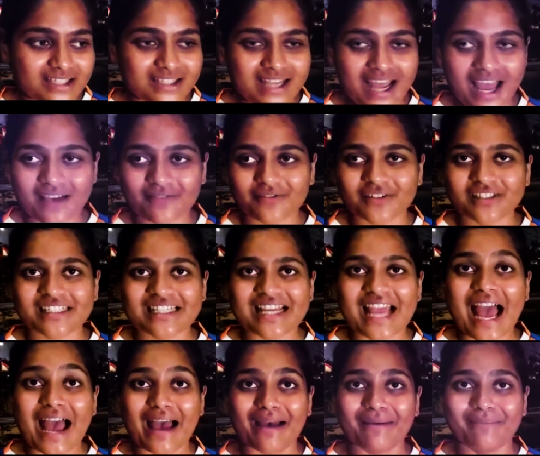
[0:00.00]
just have a
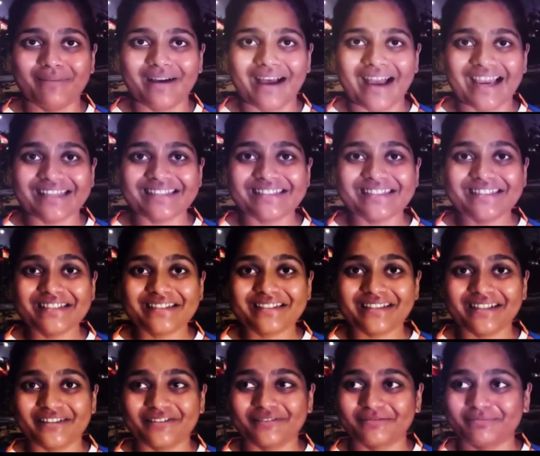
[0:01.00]
rehab. I didn't
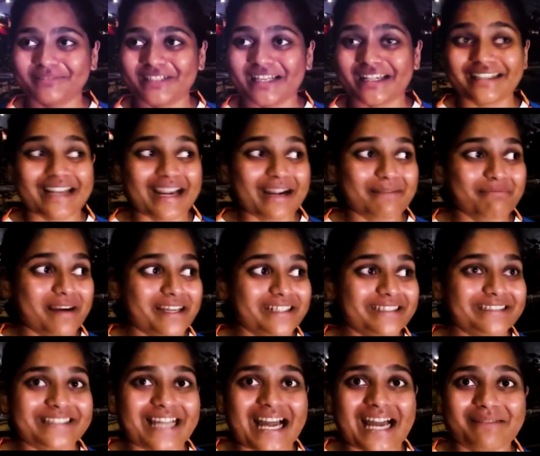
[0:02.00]
declare my
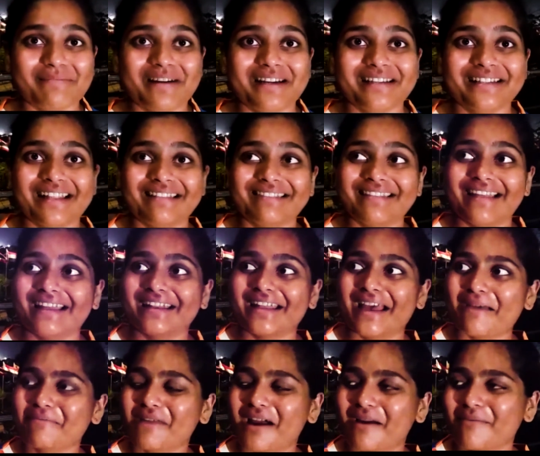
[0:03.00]
retirement and then
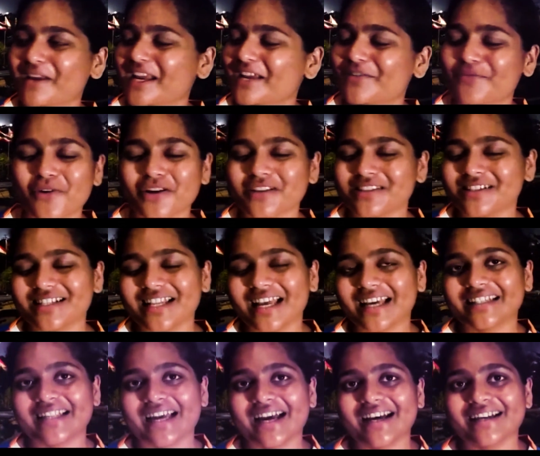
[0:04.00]
I'm coming. It wasn't
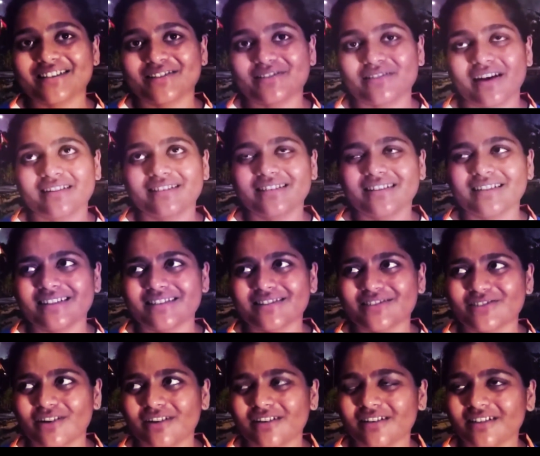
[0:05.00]
like that. So I think
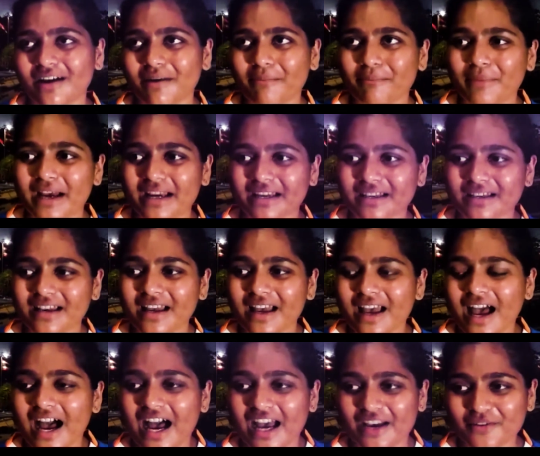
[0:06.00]
it's not a comeback.
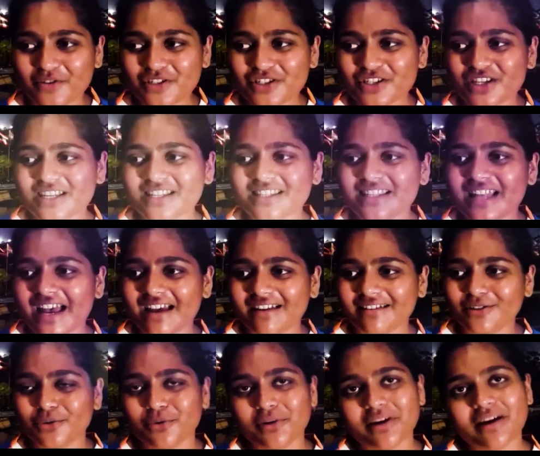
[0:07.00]
I was just
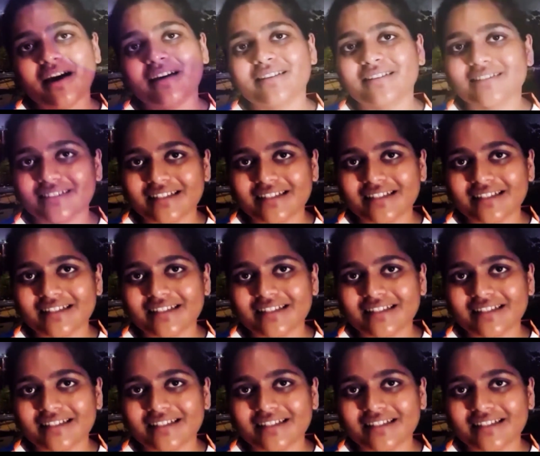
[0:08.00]
there doing